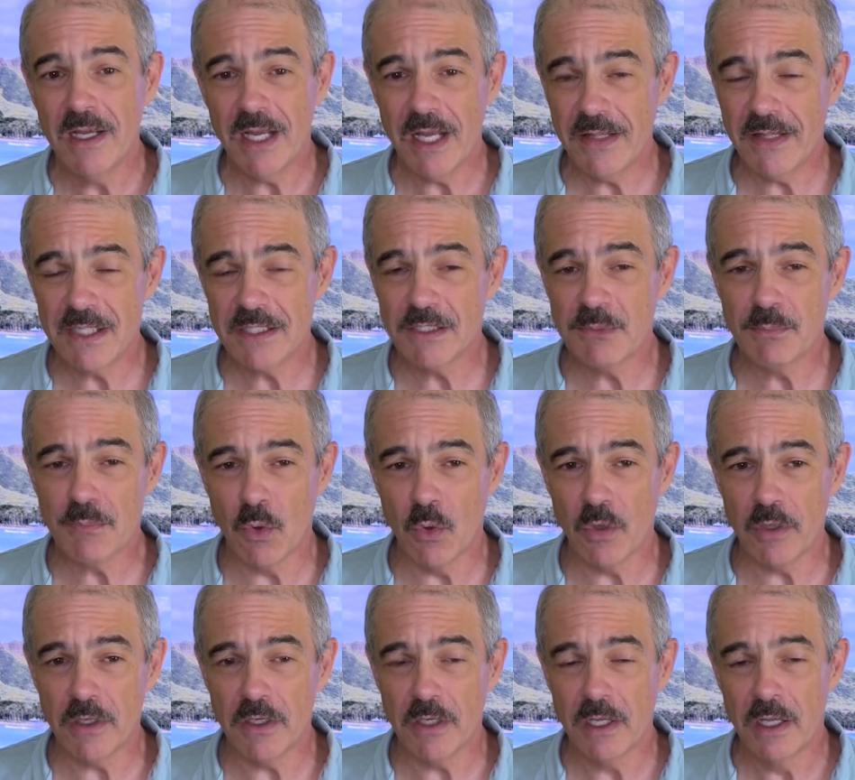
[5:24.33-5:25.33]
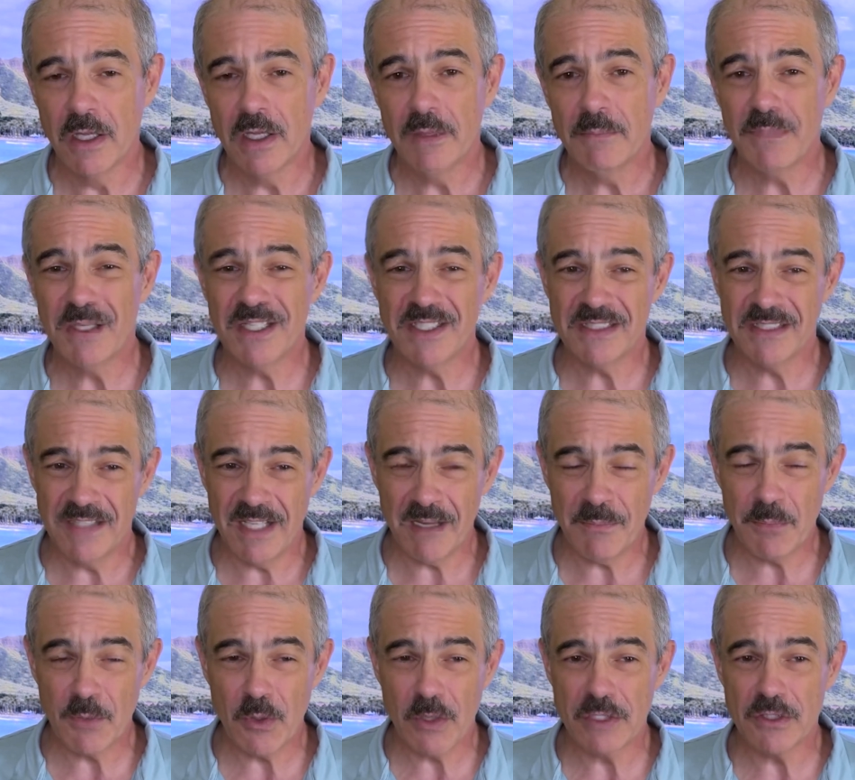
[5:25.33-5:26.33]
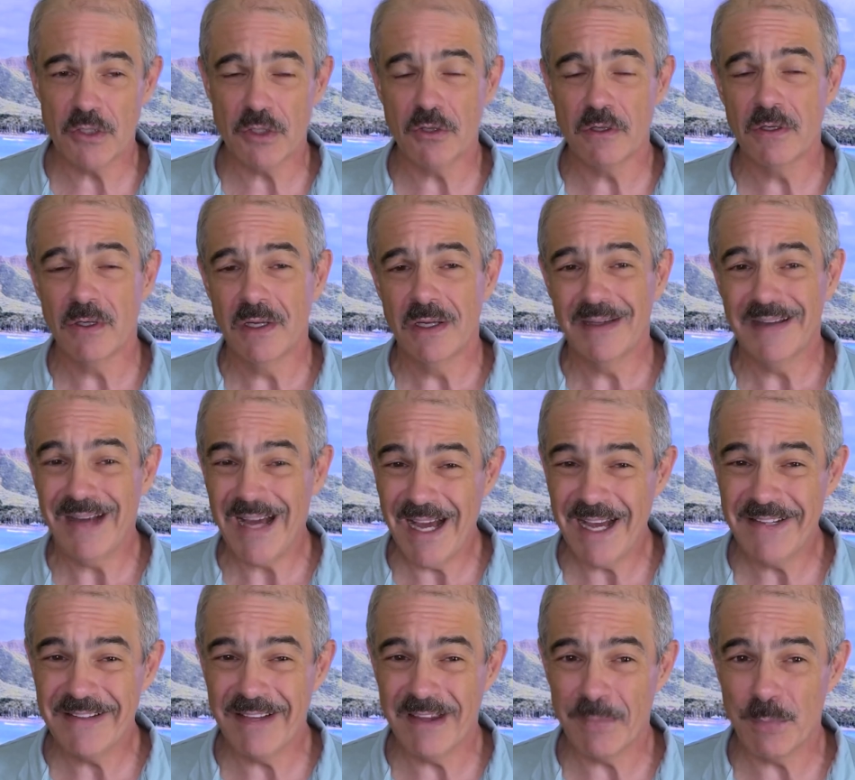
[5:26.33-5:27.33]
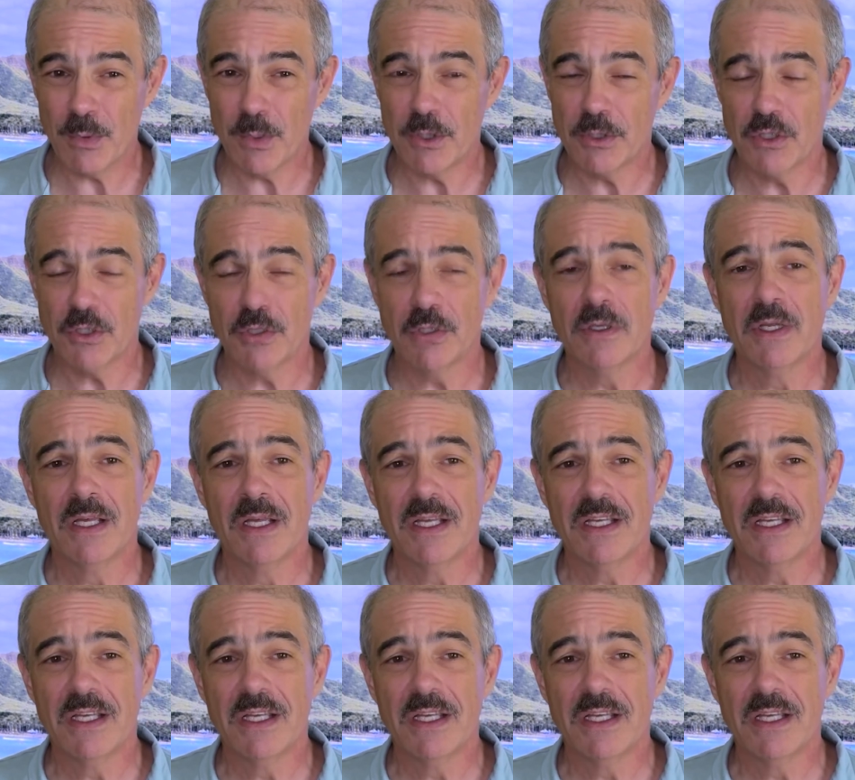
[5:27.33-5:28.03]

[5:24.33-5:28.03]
and that's important because temperature, high temperature,